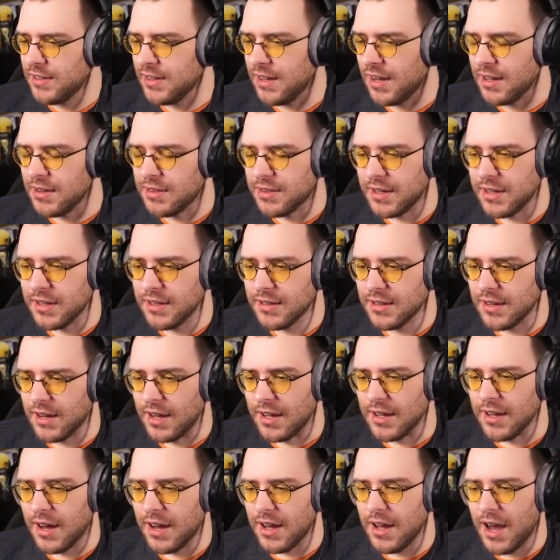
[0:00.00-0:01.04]
I think.
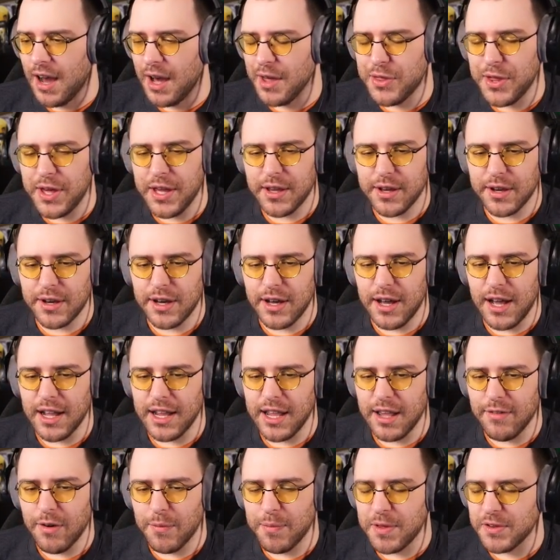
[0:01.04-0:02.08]
I think I
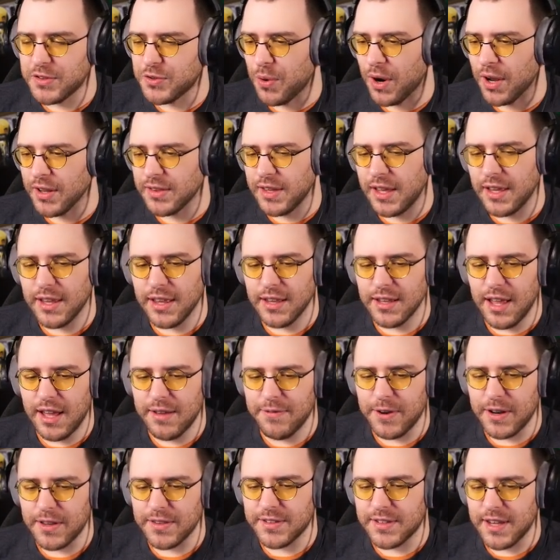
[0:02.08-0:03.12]
give up this drug dealing life
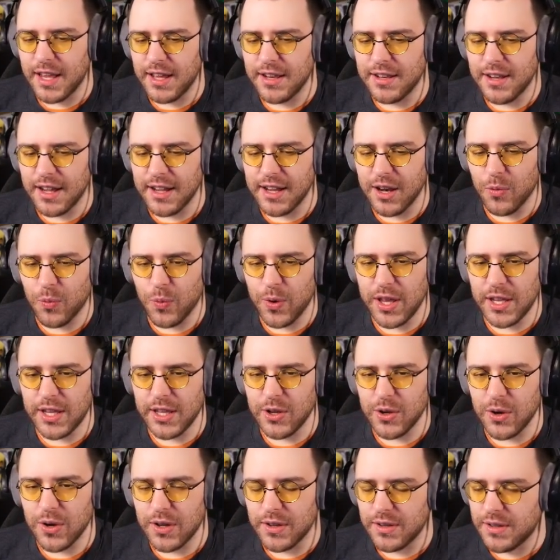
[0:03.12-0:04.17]
and instead I get really
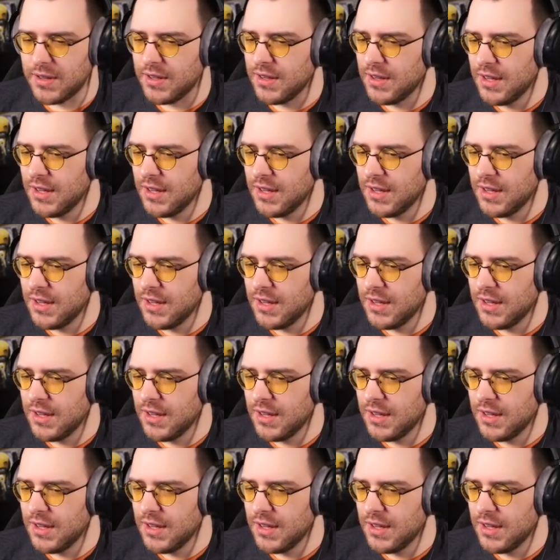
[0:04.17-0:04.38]
good